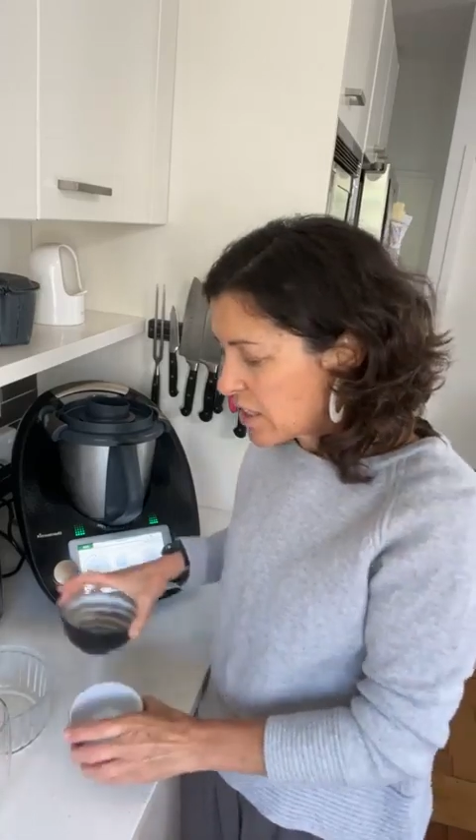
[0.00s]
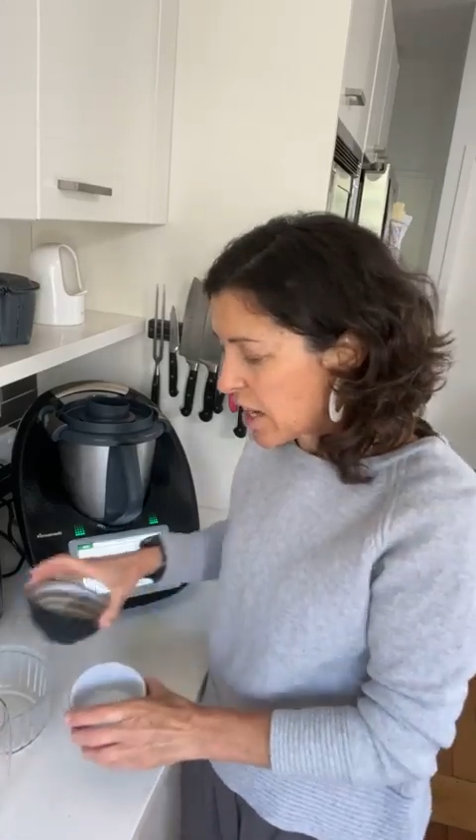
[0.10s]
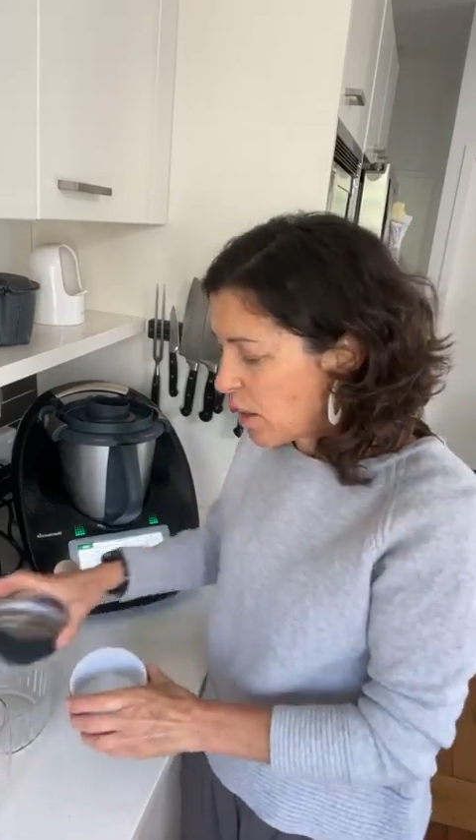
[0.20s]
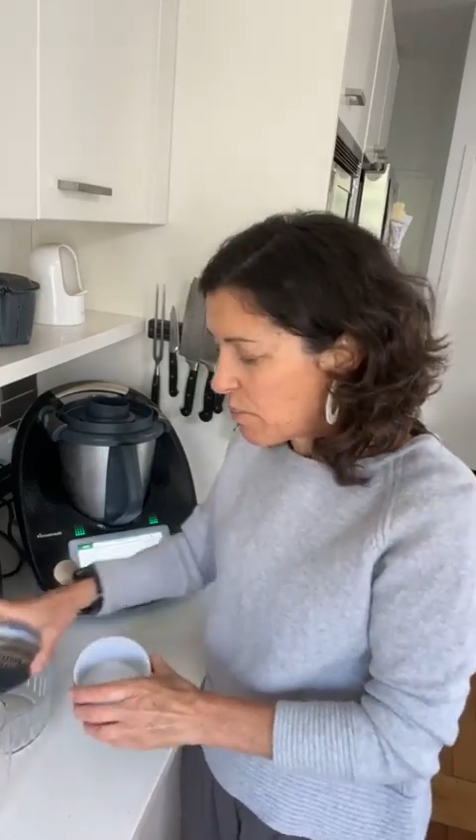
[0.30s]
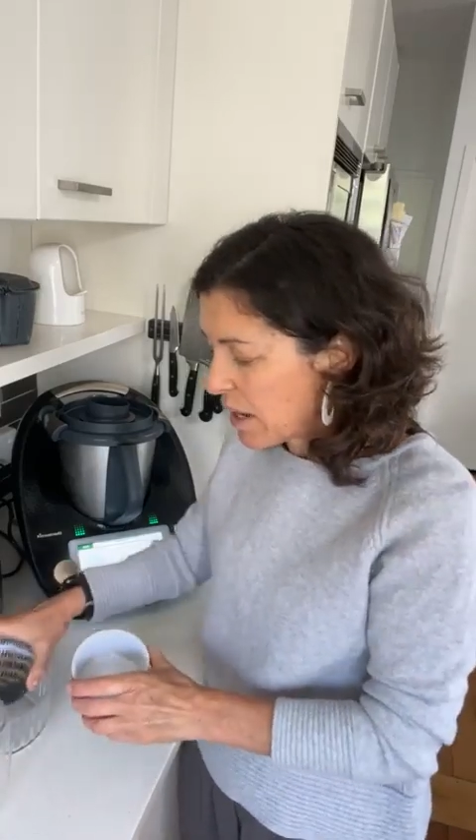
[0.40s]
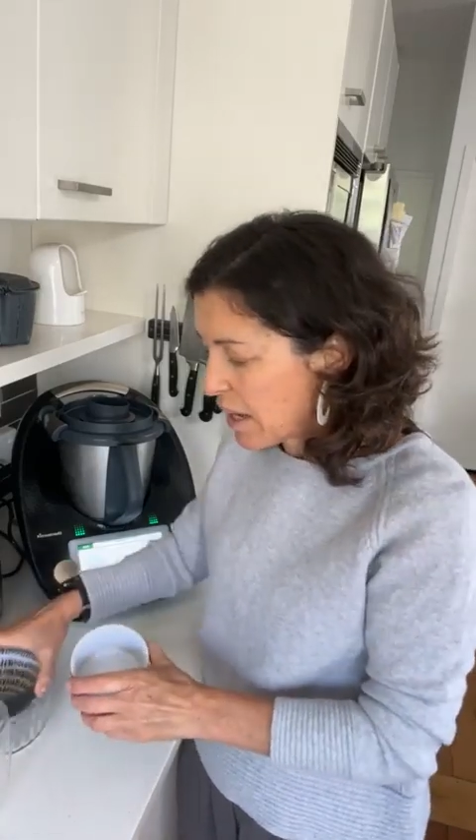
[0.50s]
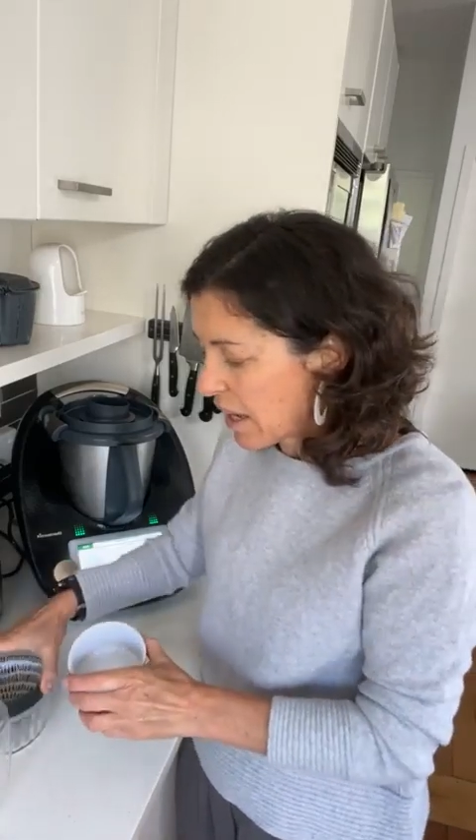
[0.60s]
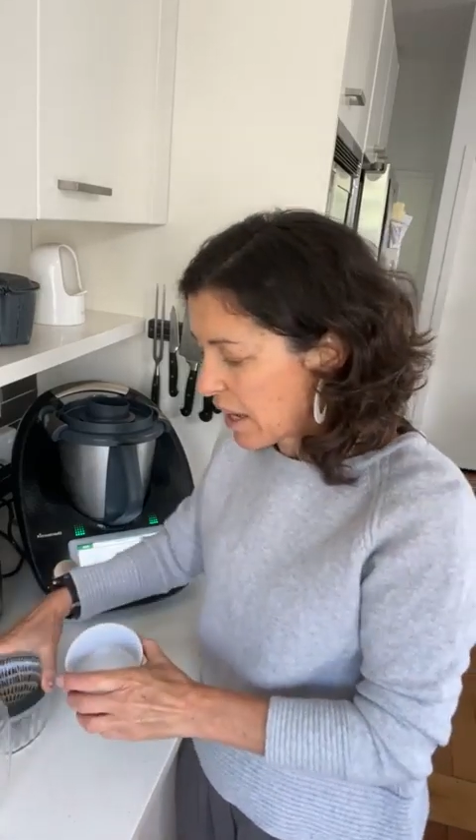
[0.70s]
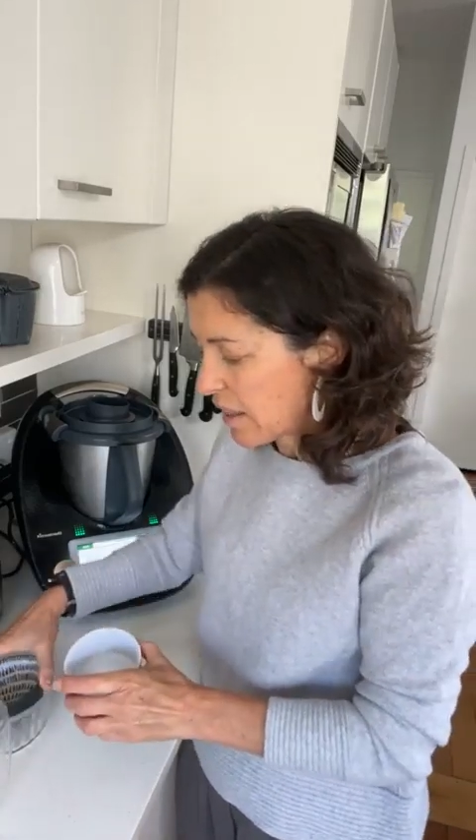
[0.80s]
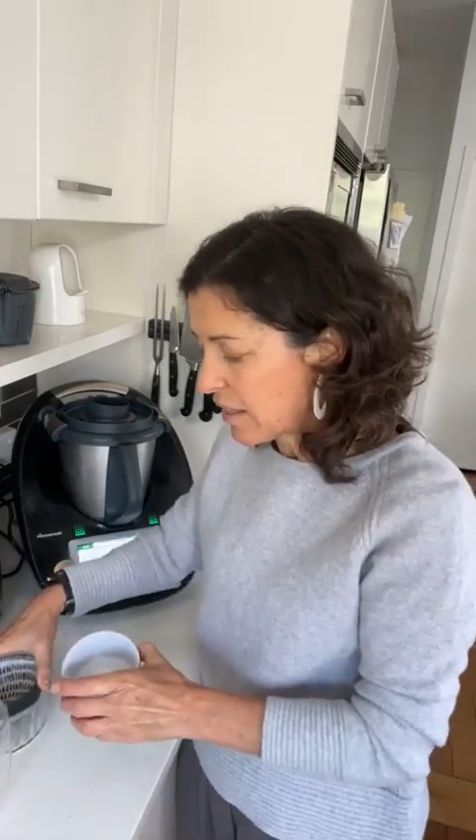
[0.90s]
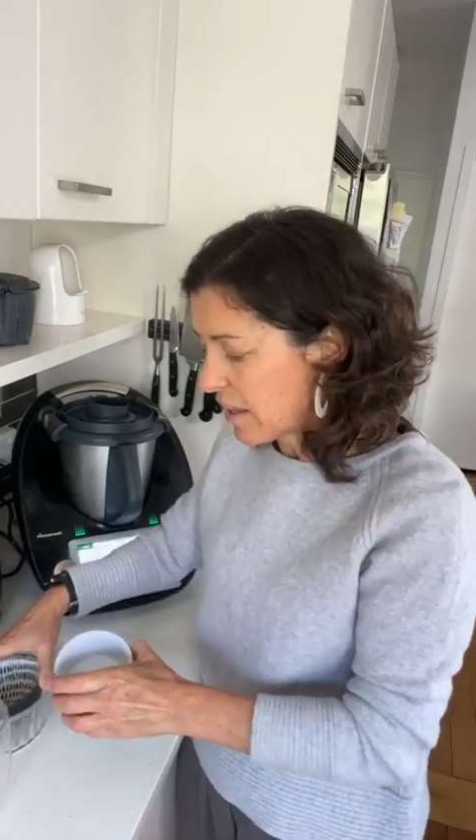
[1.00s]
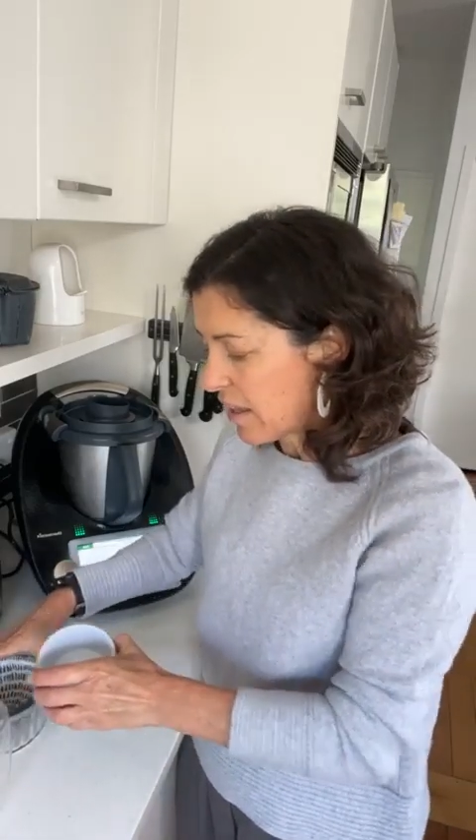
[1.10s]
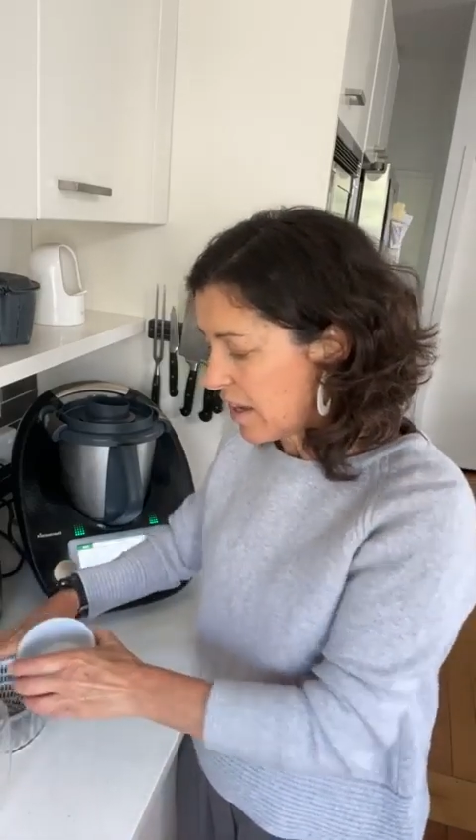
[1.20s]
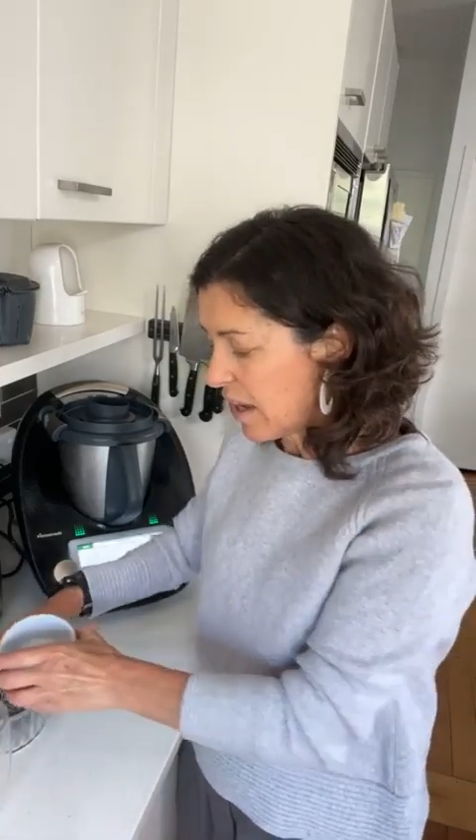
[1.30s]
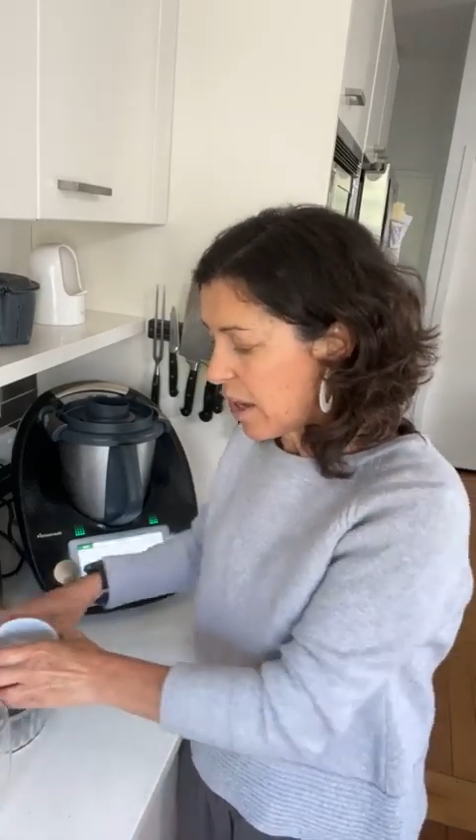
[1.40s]
Tell me in
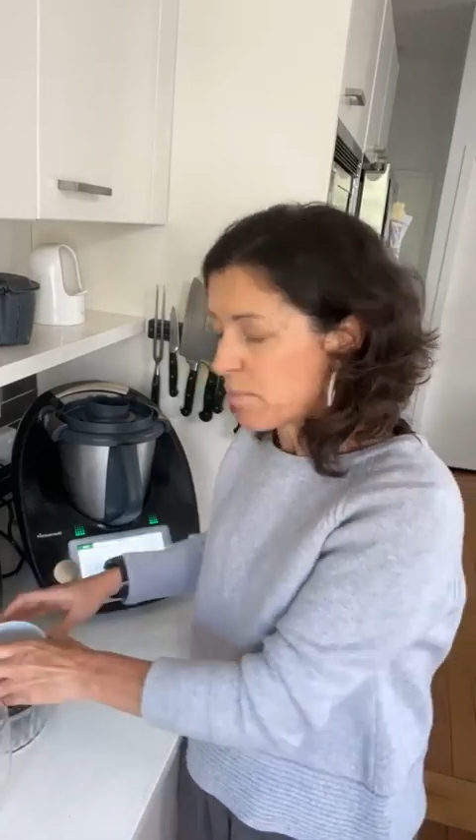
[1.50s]
the